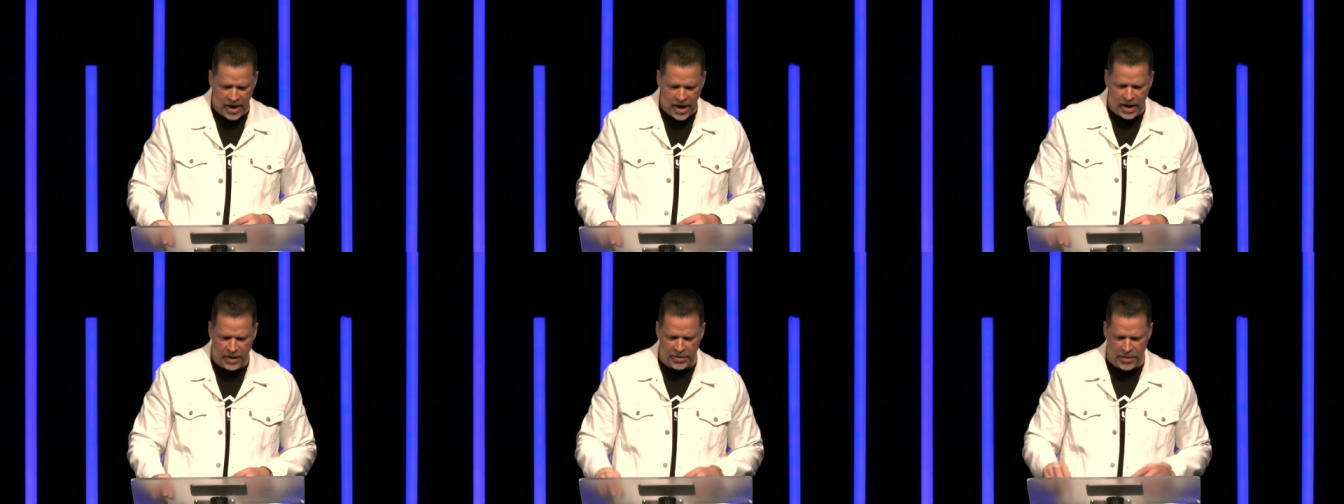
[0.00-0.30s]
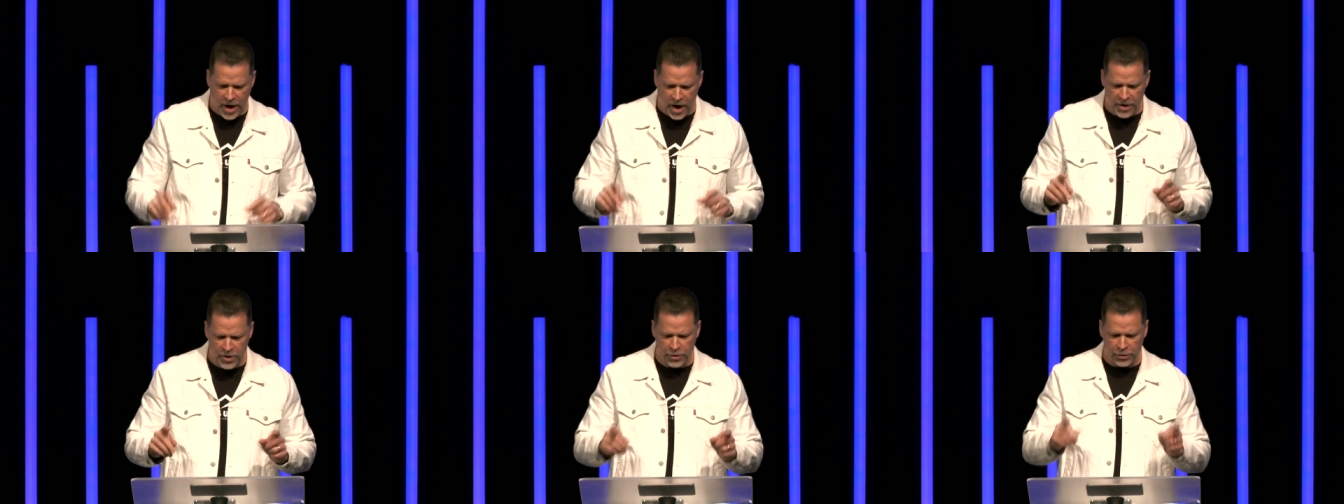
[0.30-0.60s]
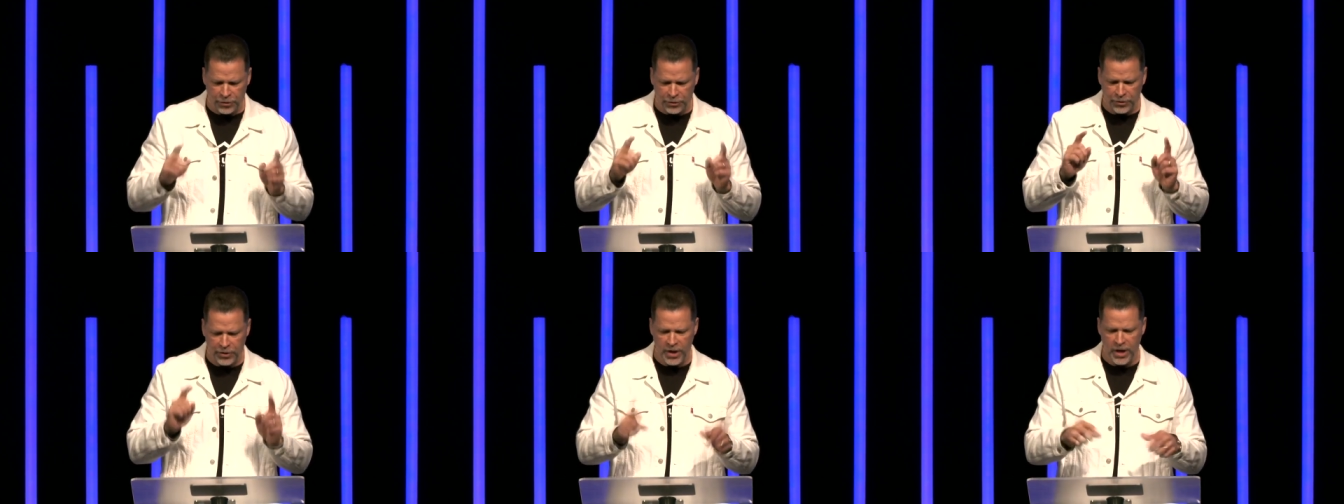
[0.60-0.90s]
and there
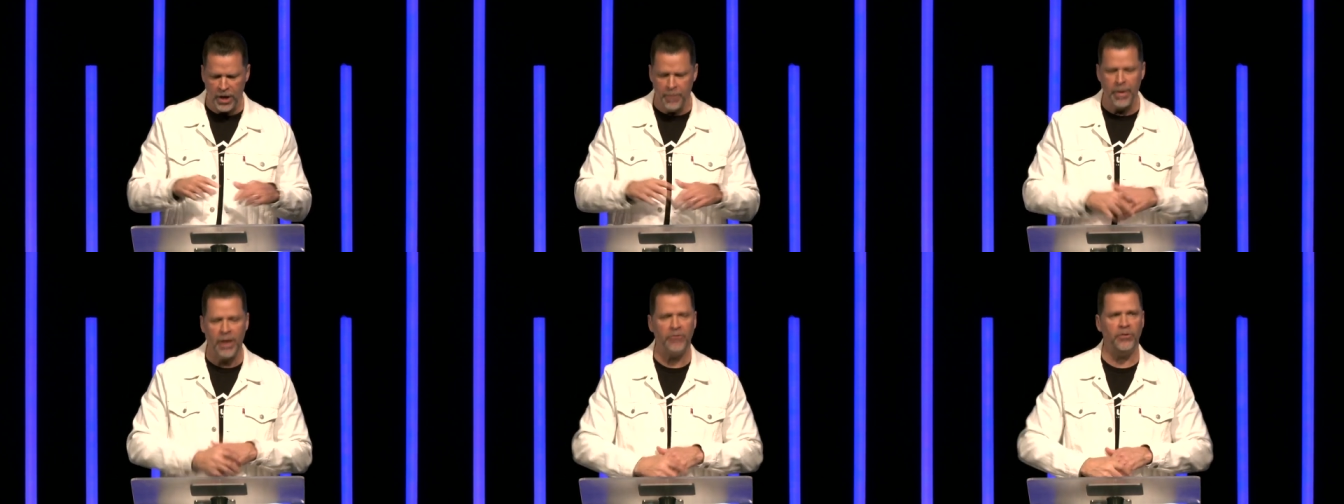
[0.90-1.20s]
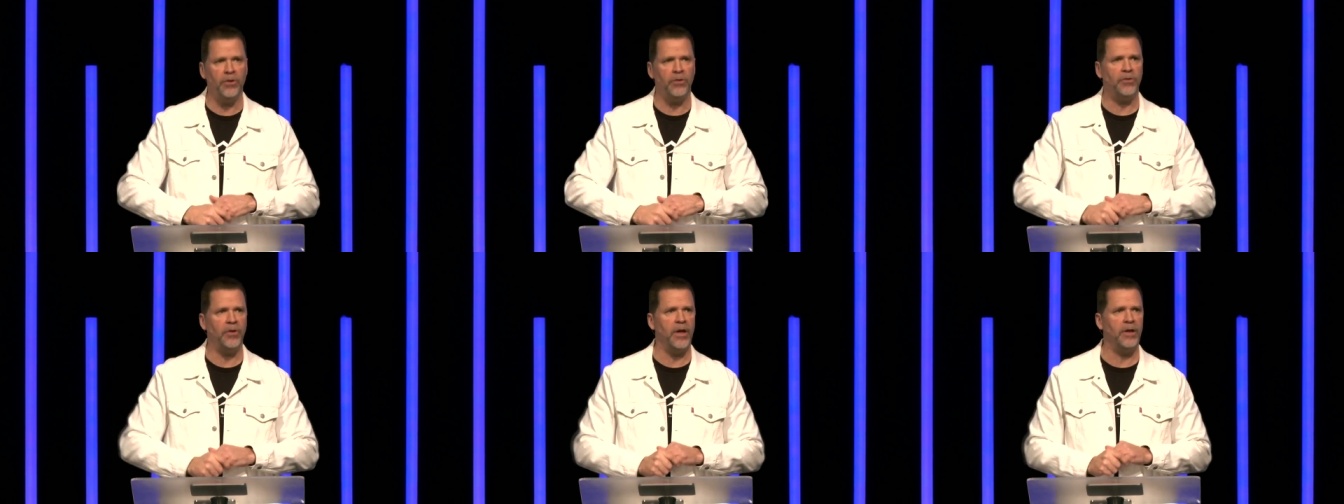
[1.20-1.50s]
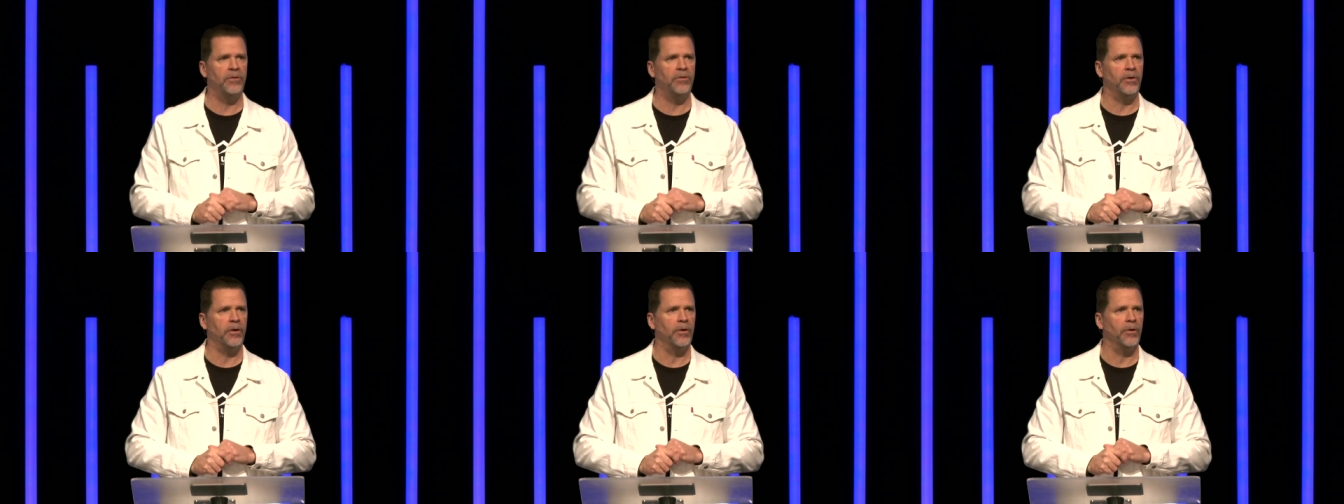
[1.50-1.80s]
you'll see him as he
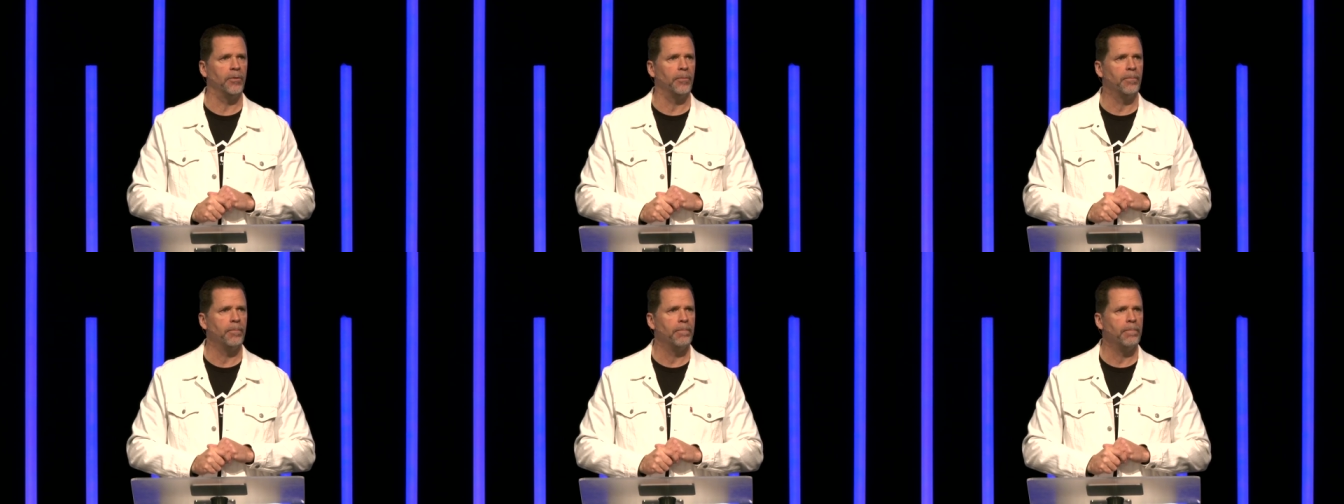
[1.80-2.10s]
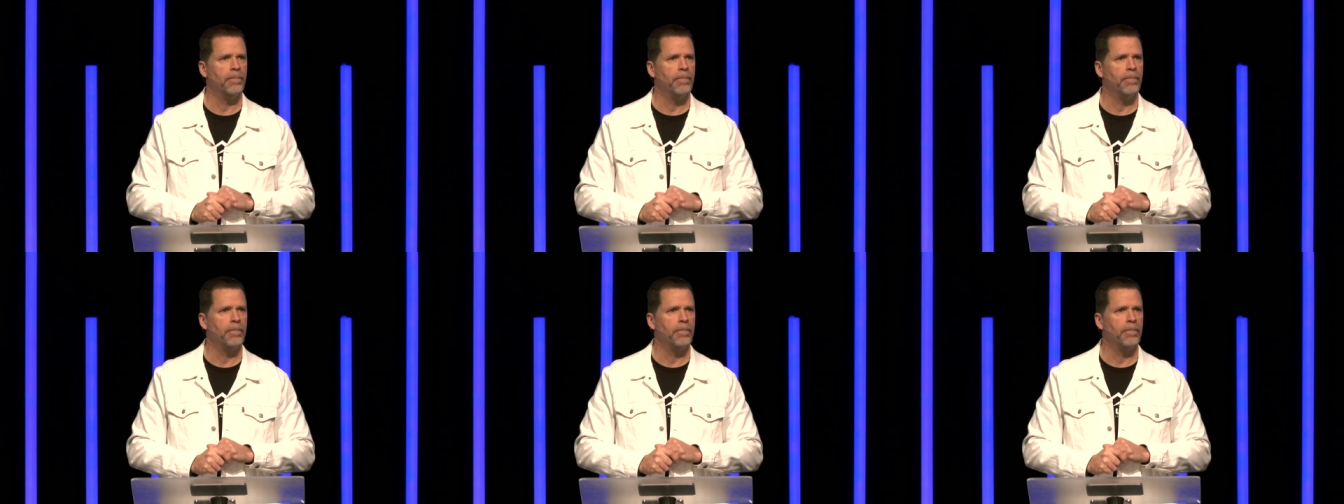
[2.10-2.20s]
said to you.